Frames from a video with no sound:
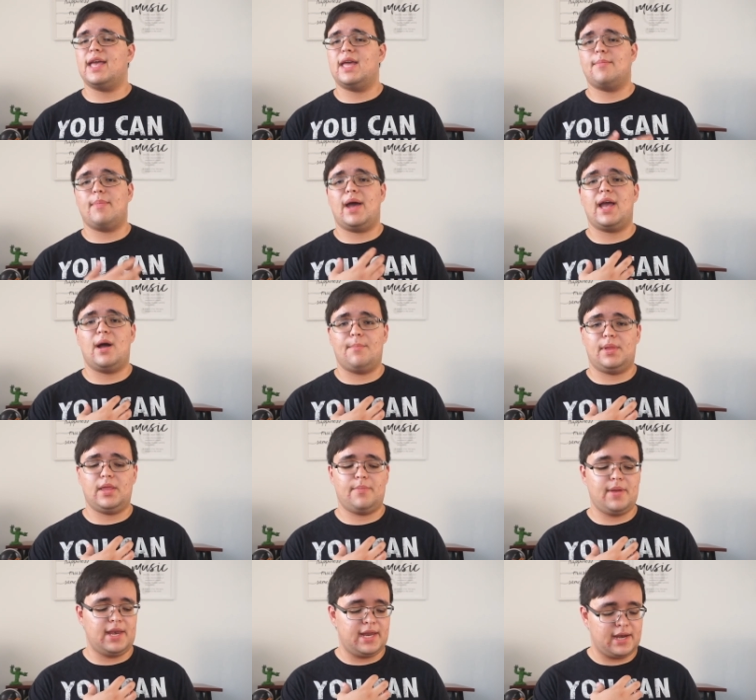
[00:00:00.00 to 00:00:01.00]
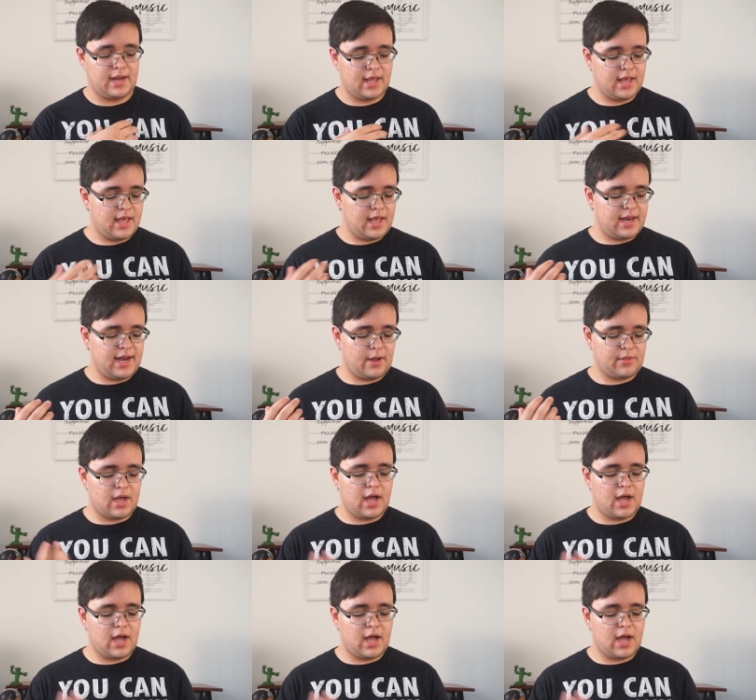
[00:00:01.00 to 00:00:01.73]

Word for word: in my humble opinion. Now, the